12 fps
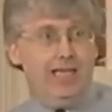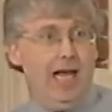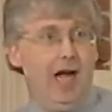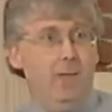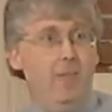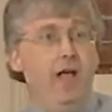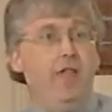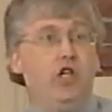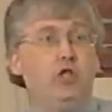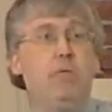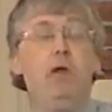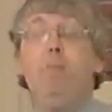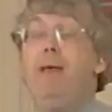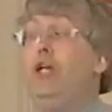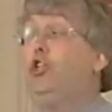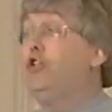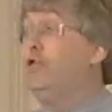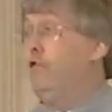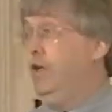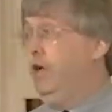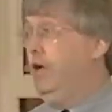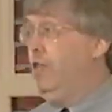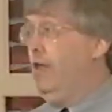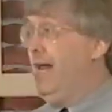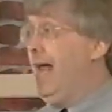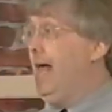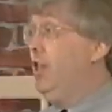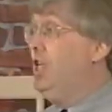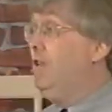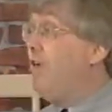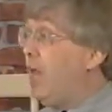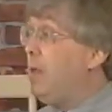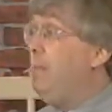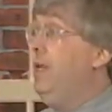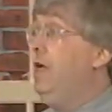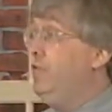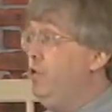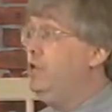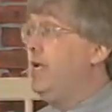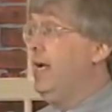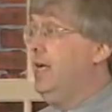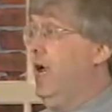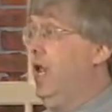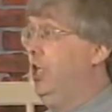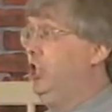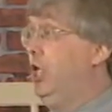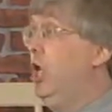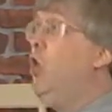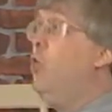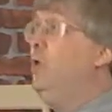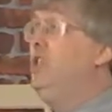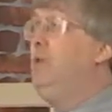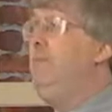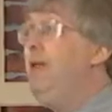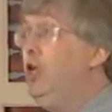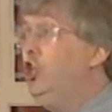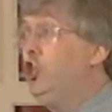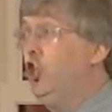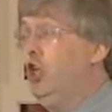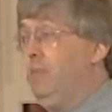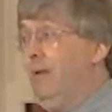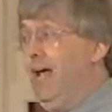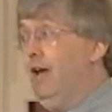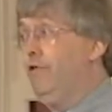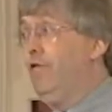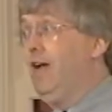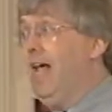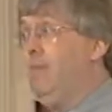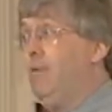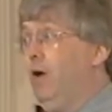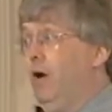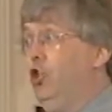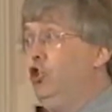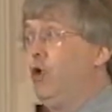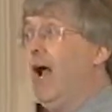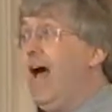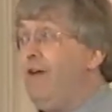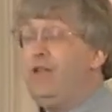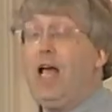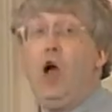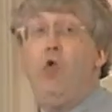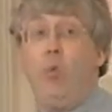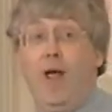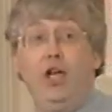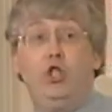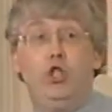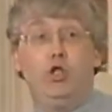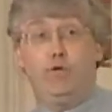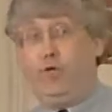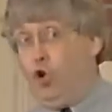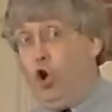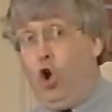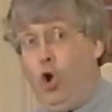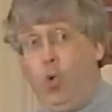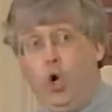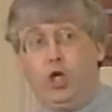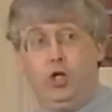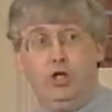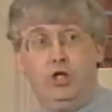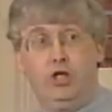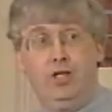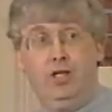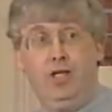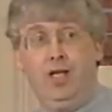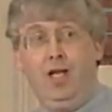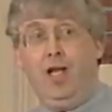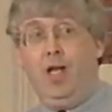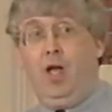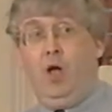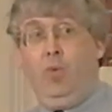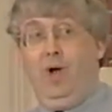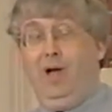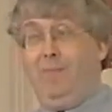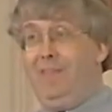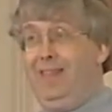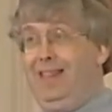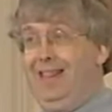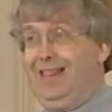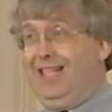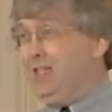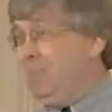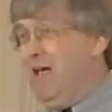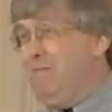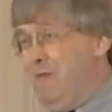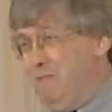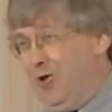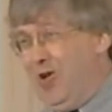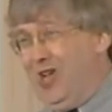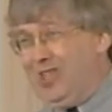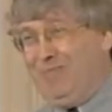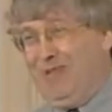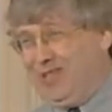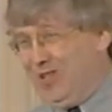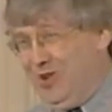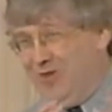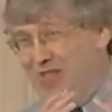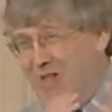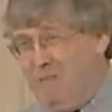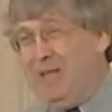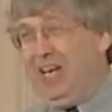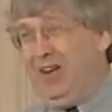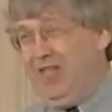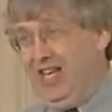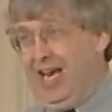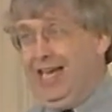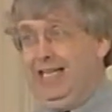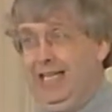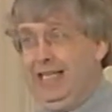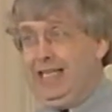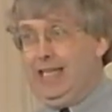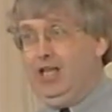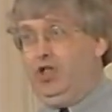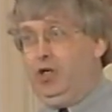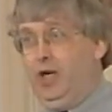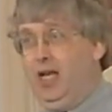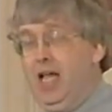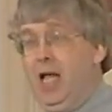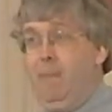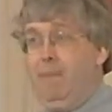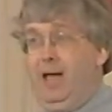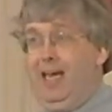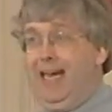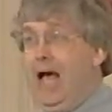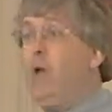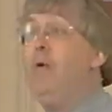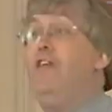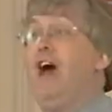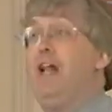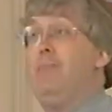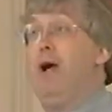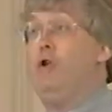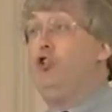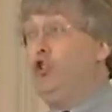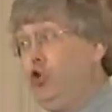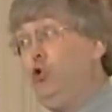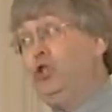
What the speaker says: now, there's been a major fear that the development of new technology would diminish the demand for labor and drive down wages for all workers. Well, this may have been plausible sort of in the middle of the 19th century, but now we've had about 2